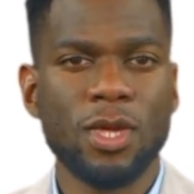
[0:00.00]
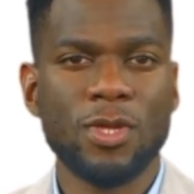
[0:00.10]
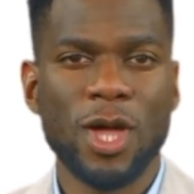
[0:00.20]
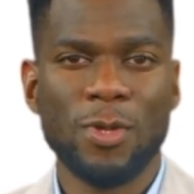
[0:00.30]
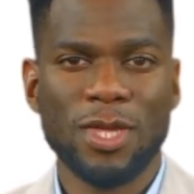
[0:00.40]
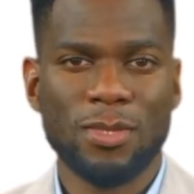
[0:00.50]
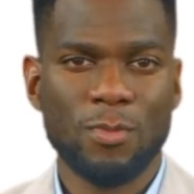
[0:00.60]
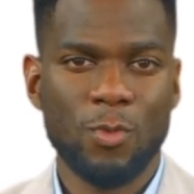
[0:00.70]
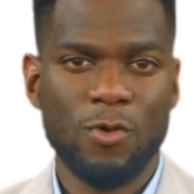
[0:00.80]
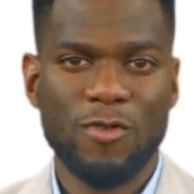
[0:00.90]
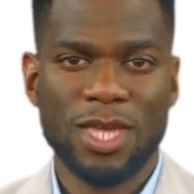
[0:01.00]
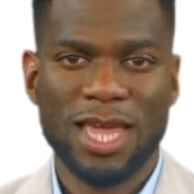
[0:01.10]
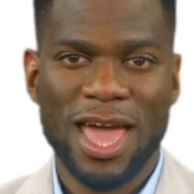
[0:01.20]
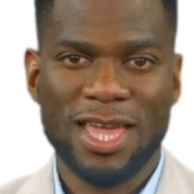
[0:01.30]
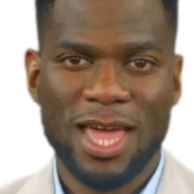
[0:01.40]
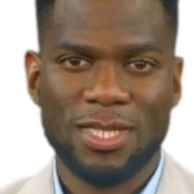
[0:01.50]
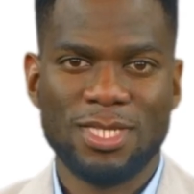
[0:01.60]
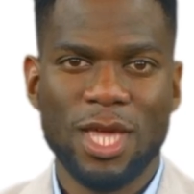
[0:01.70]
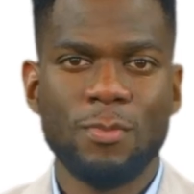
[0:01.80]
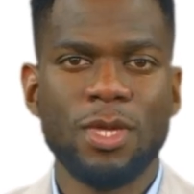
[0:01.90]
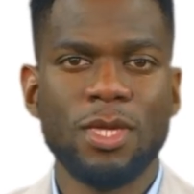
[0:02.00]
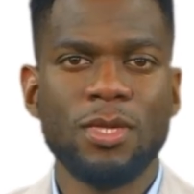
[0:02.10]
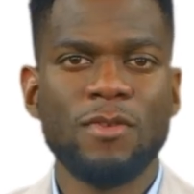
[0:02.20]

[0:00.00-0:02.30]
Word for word: plumbing, roofing, and landscaping.